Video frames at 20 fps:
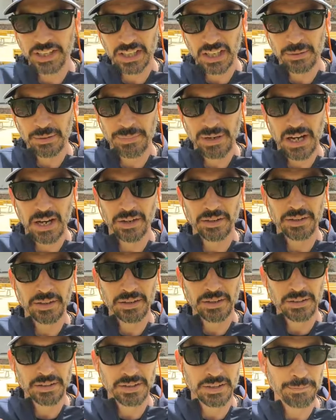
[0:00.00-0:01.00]
thinking about
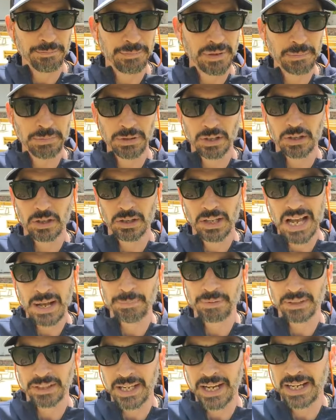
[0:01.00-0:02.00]
the biblical
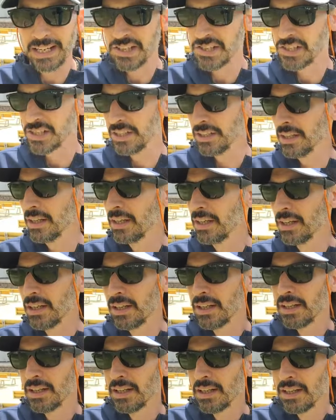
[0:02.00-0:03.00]

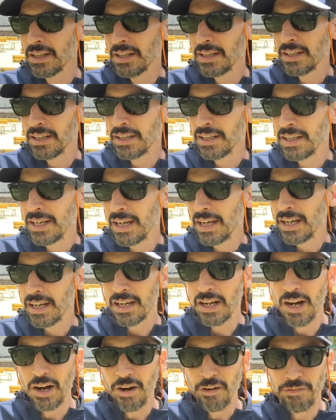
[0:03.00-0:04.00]

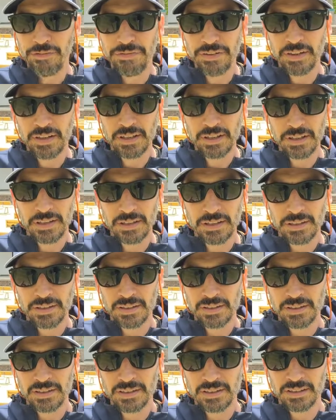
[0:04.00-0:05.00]
application of
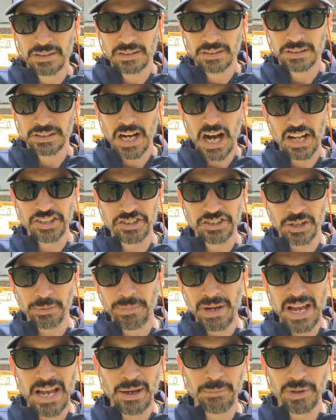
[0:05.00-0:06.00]
God's
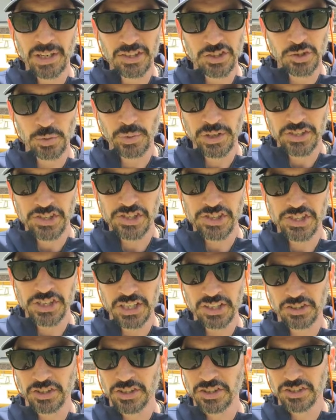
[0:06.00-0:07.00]
commandments, which
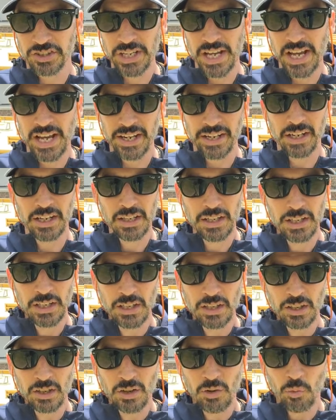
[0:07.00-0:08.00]
Jesus said
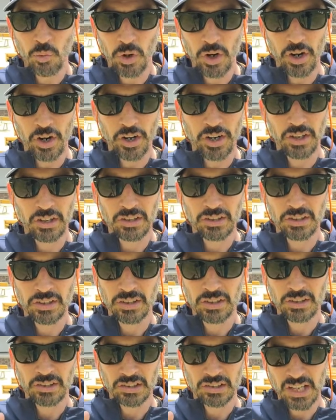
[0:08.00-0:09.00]
were
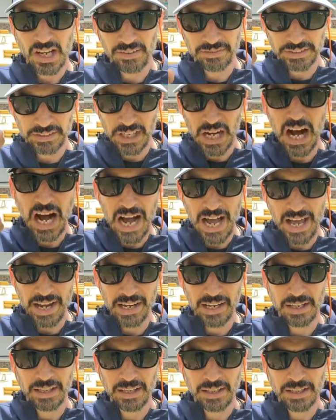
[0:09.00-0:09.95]
love God